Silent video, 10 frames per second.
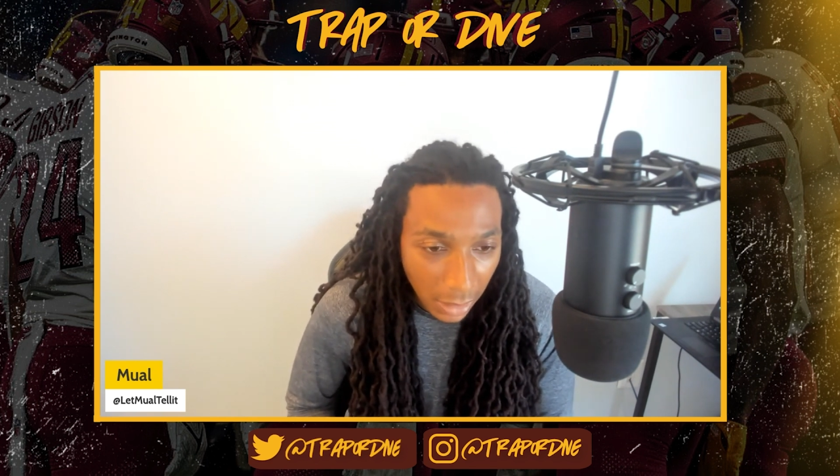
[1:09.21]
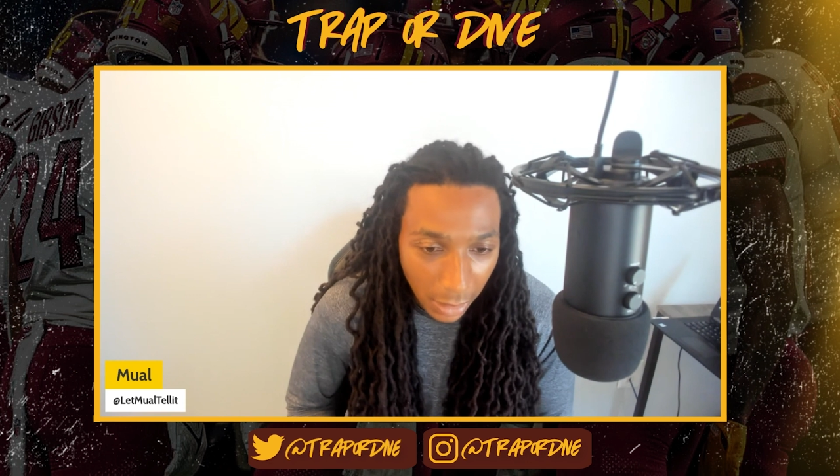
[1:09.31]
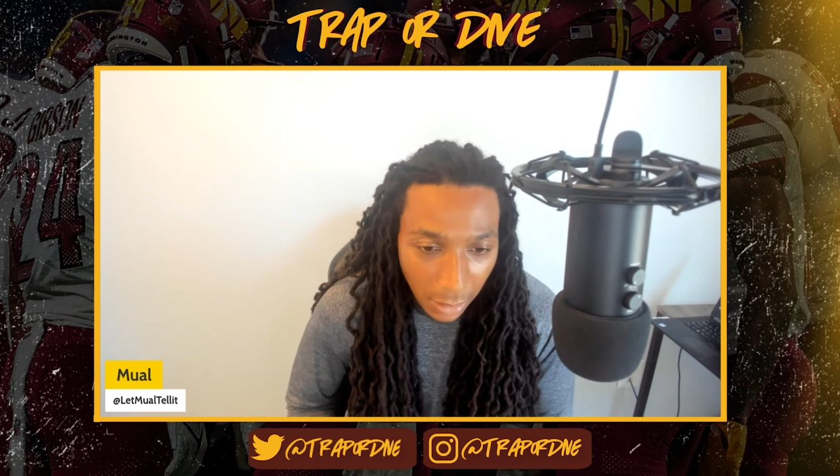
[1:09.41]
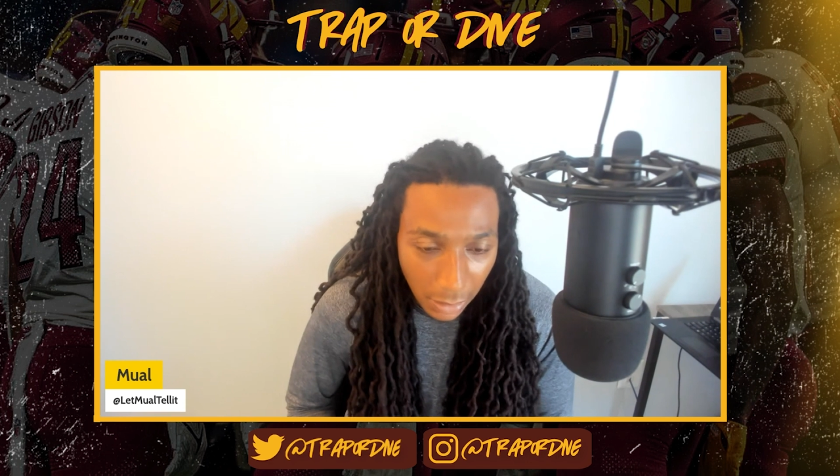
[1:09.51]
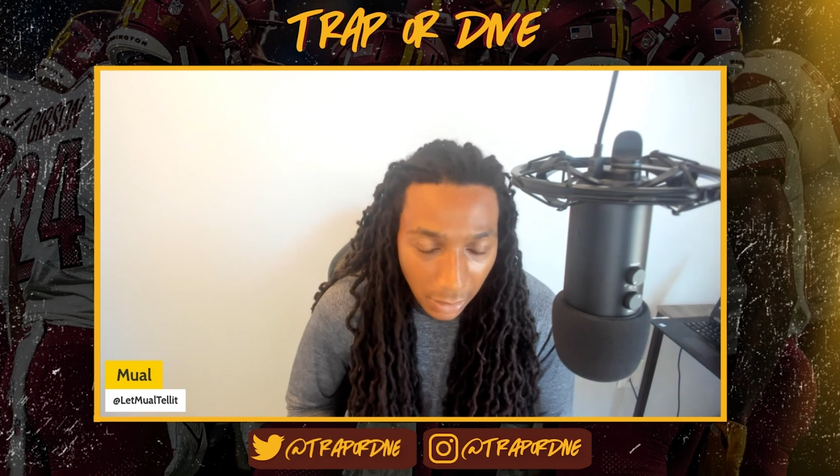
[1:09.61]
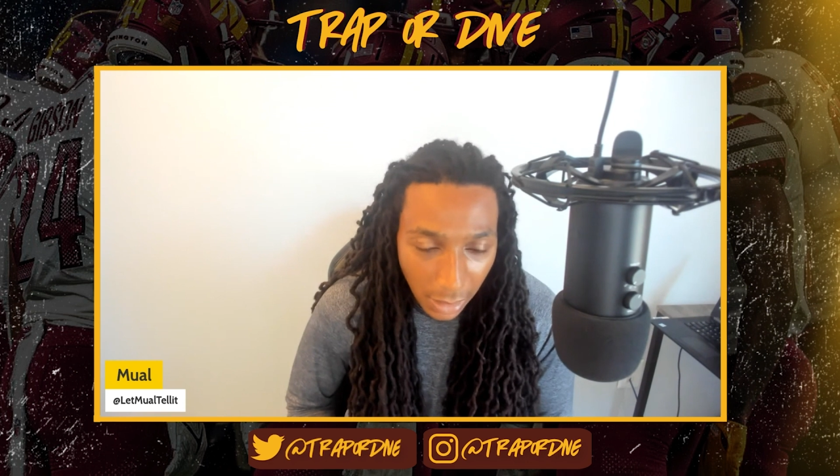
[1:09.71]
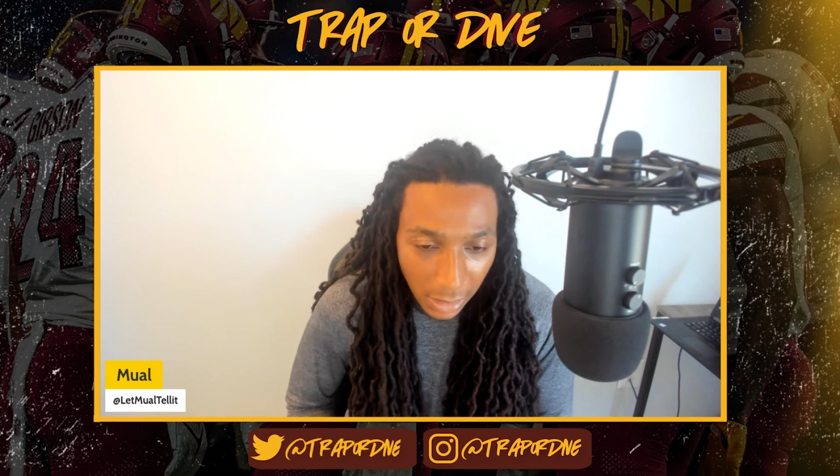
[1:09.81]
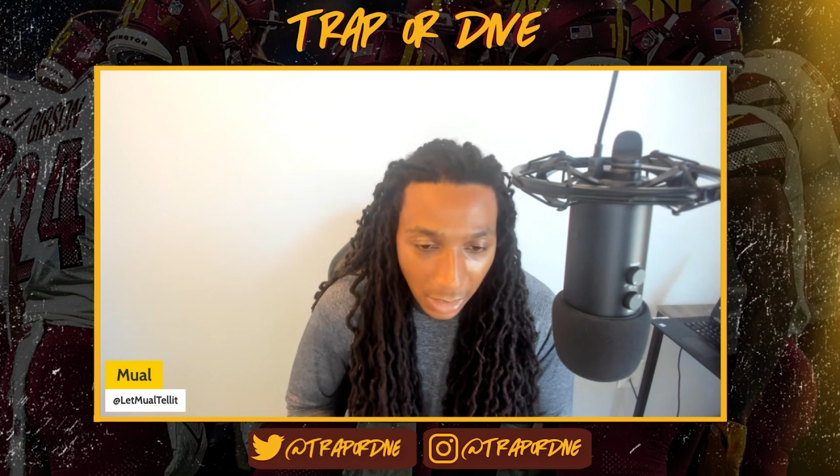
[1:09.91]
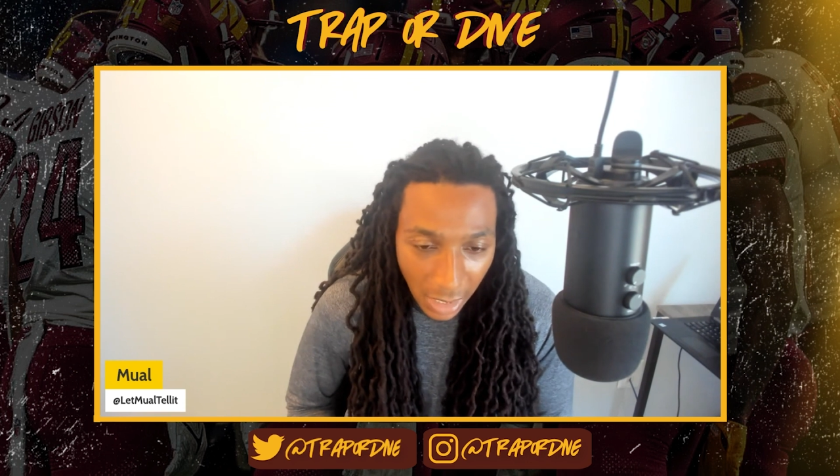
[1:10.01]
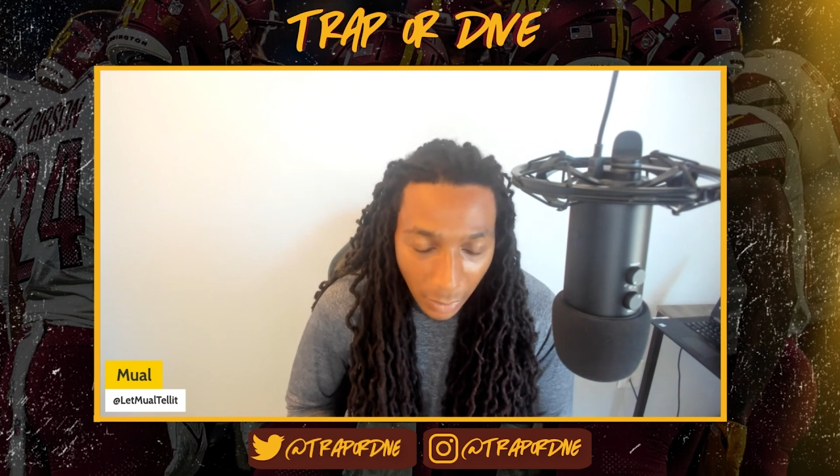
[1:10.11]
to the
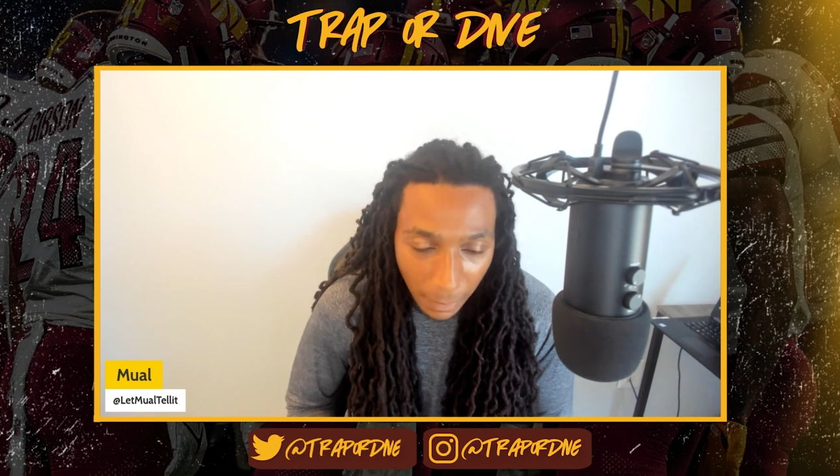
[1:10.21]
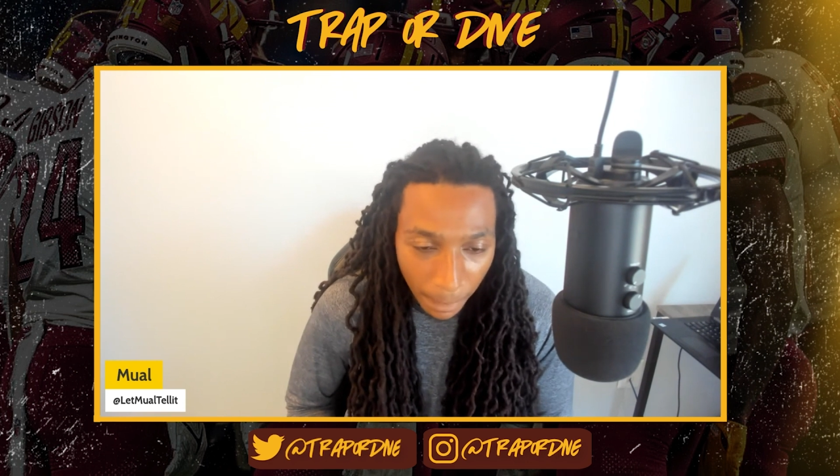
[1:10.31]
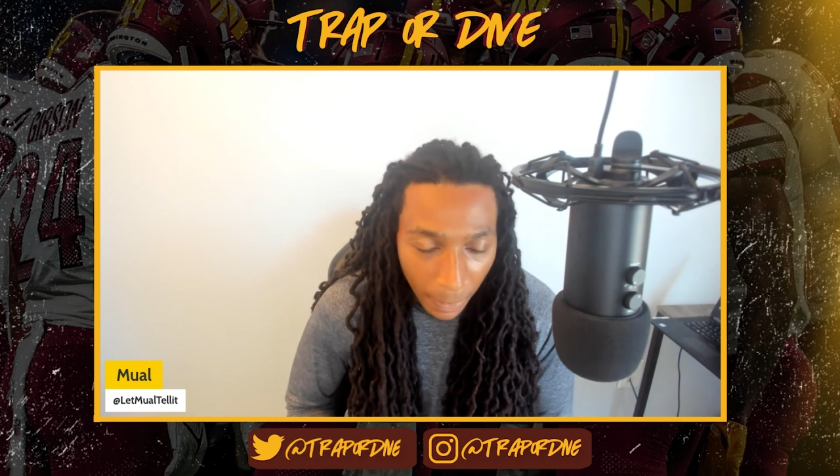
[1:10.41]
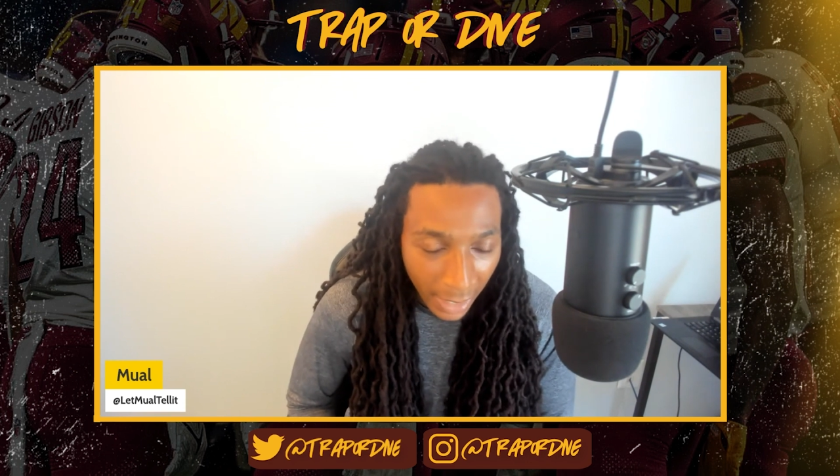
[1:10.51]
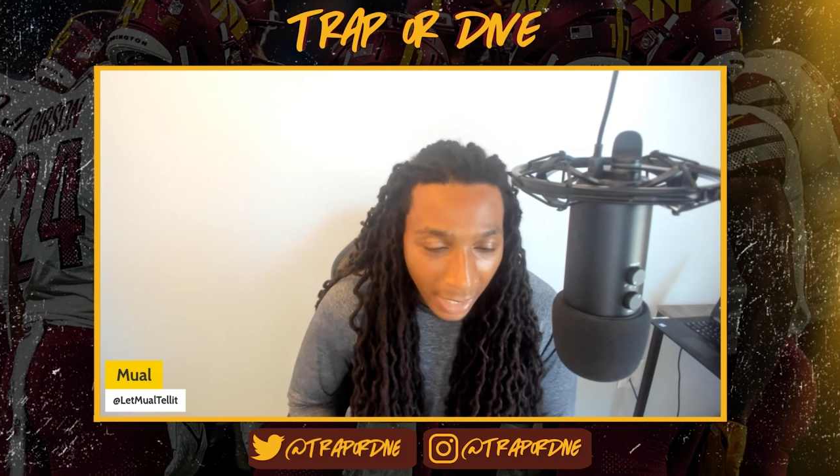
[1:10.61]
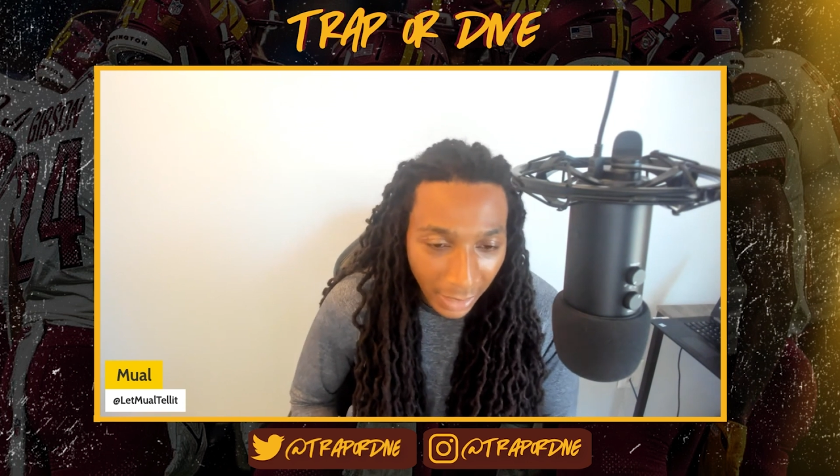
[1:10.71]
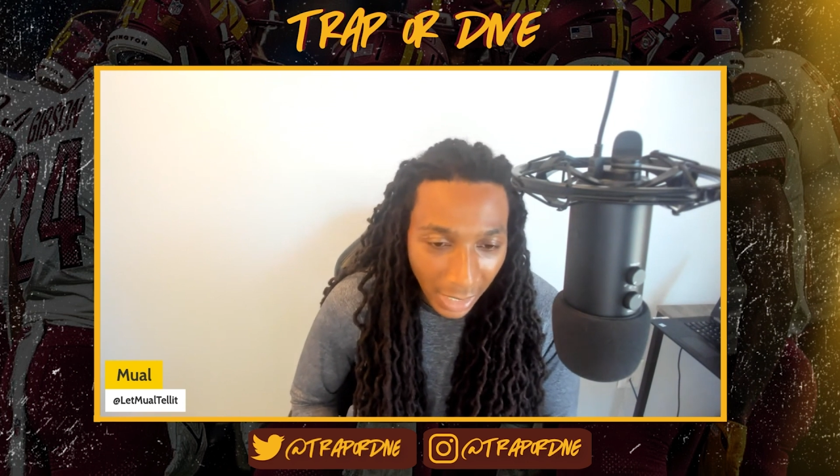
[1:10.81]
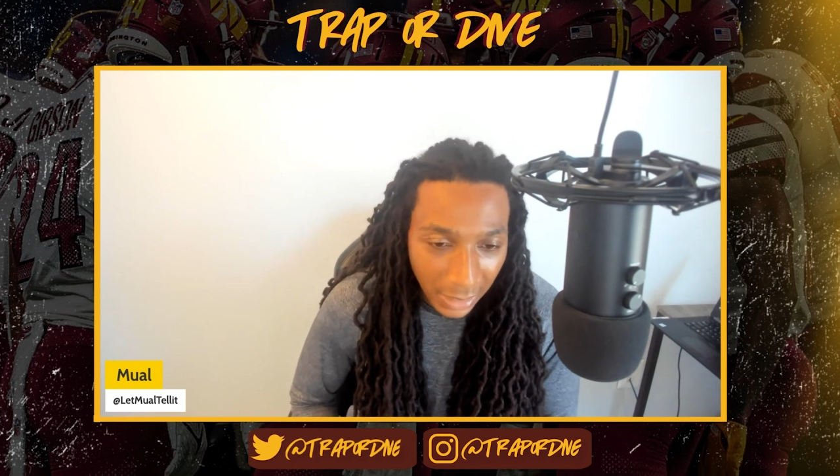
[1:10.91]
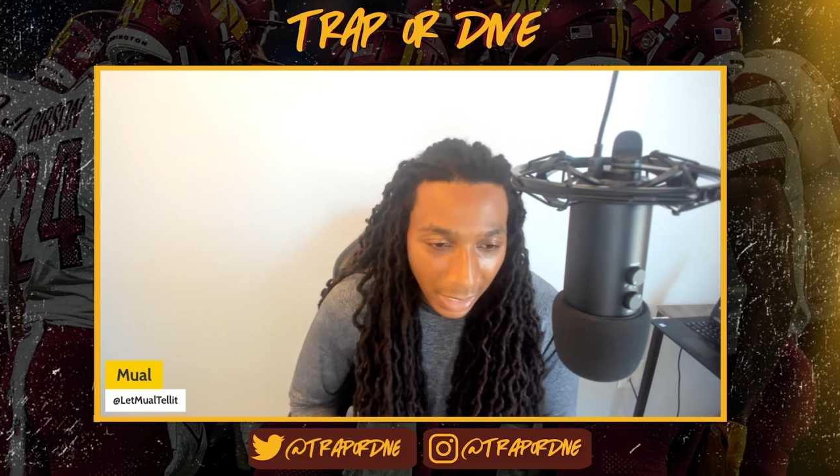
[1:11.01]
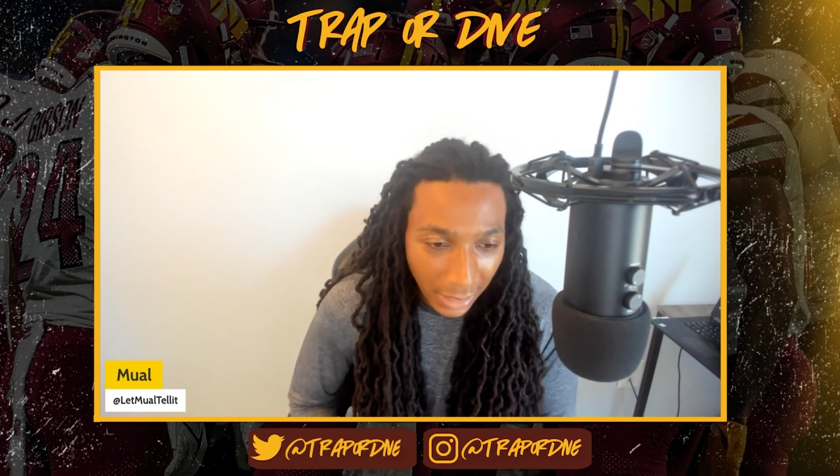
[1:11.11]
team and
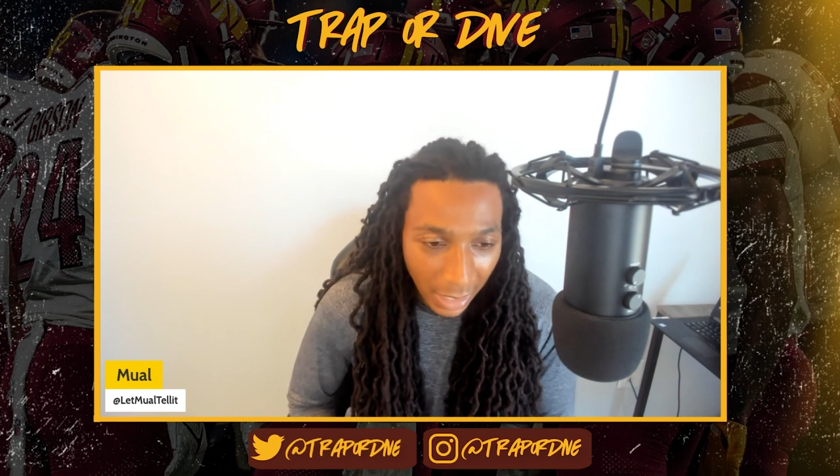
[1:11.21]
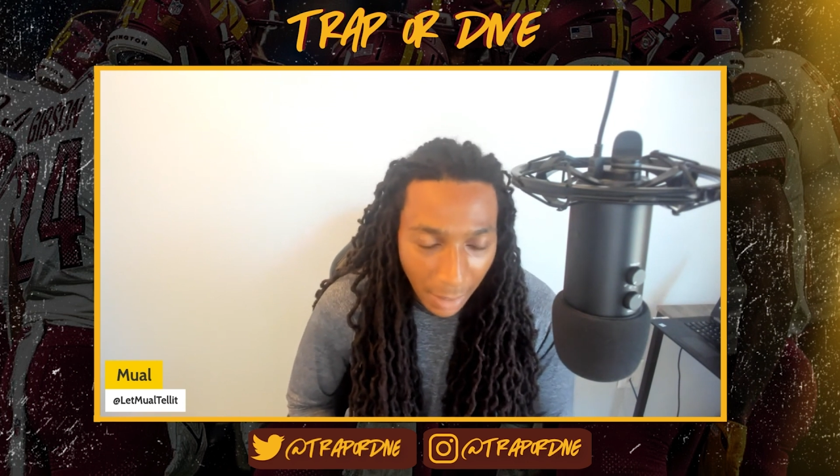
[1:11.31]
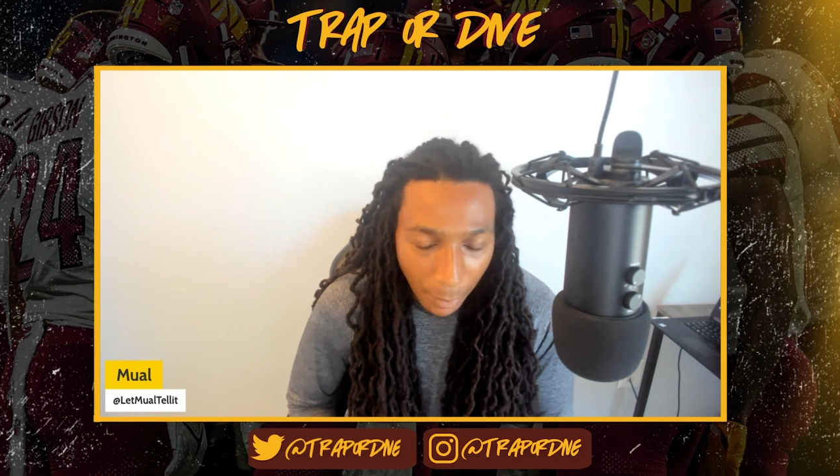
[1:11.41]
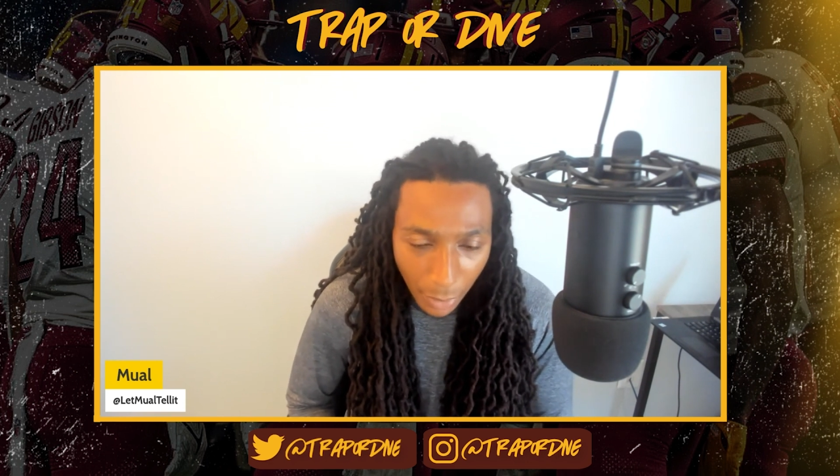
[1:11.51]
things like that.